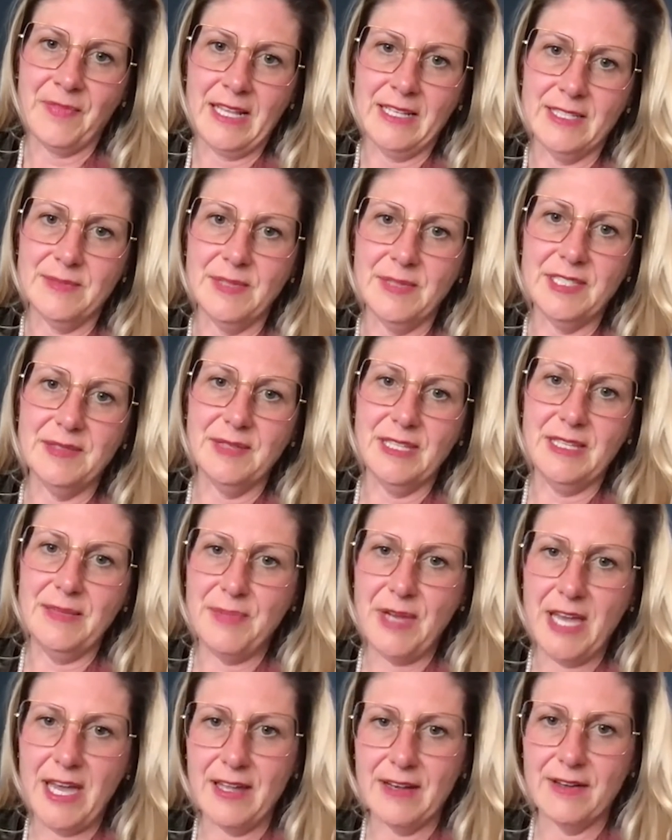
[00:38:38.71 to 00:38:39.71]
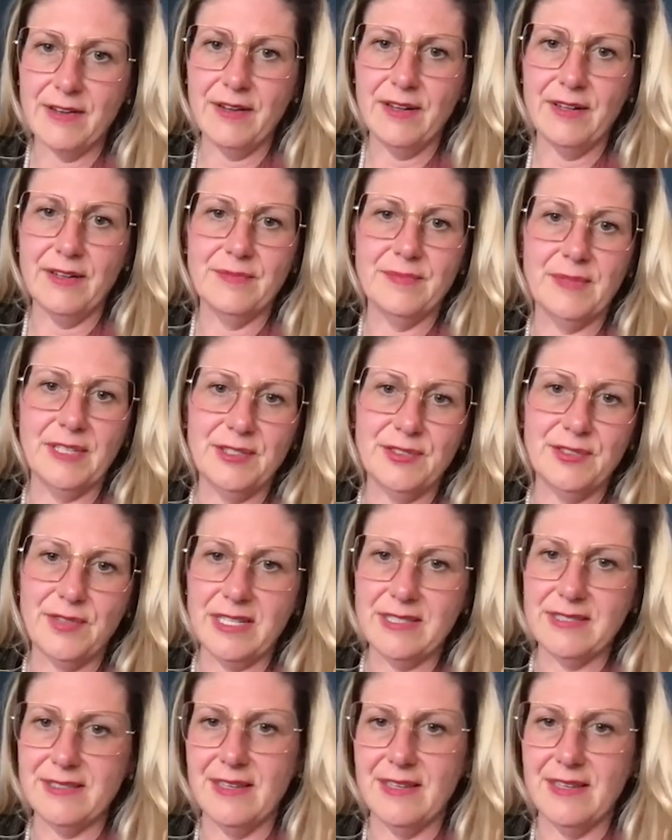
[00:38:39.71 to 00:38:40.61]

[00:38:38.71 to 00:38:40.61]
What's my sleep pattern, my stress